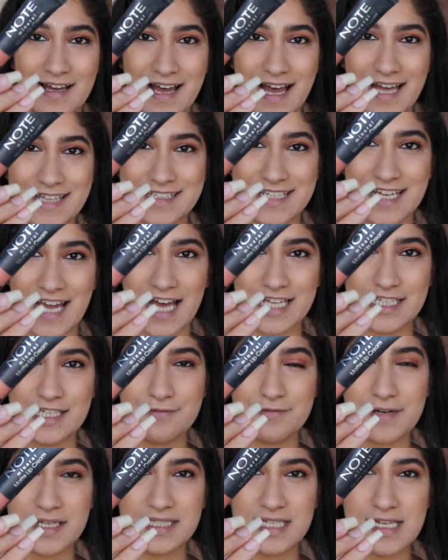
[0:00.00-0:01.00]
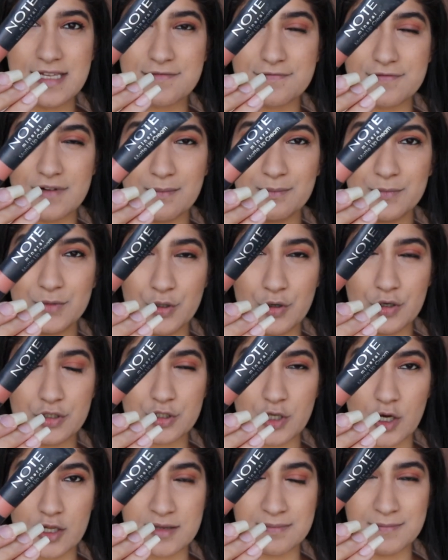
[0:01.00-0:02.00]
And the other one is from Nude
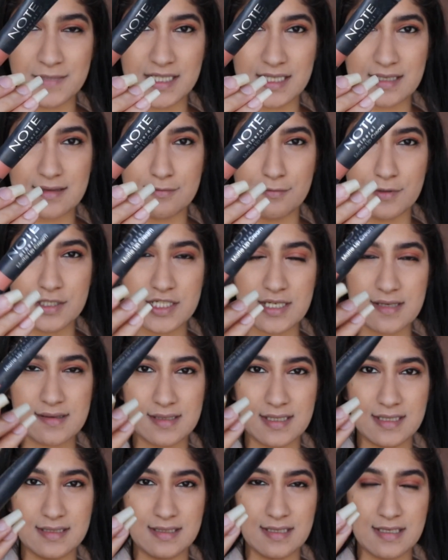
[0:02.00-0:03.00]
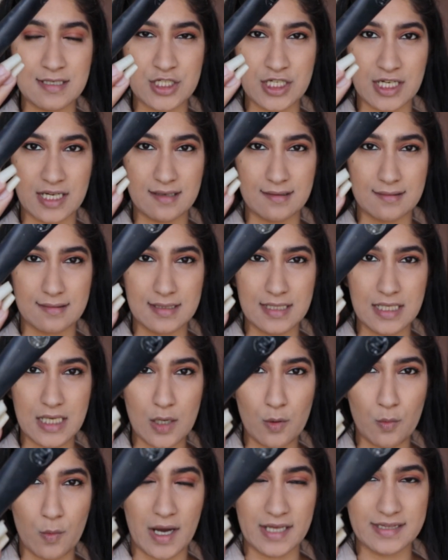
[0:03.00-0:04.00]
Cosmetics, which is in the shade
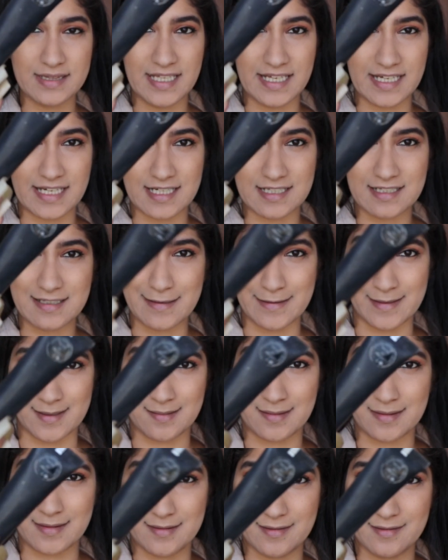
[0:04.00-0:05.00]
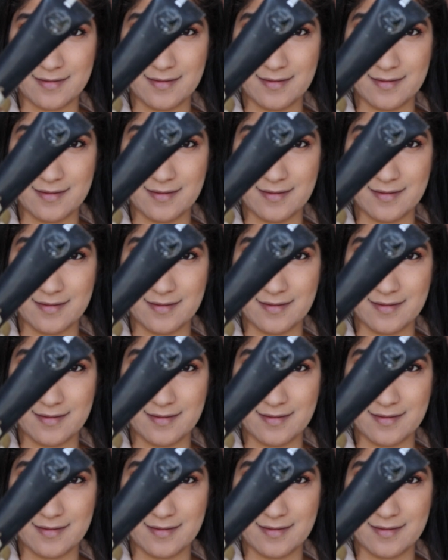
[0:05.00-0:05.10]
01 Naked Kiss.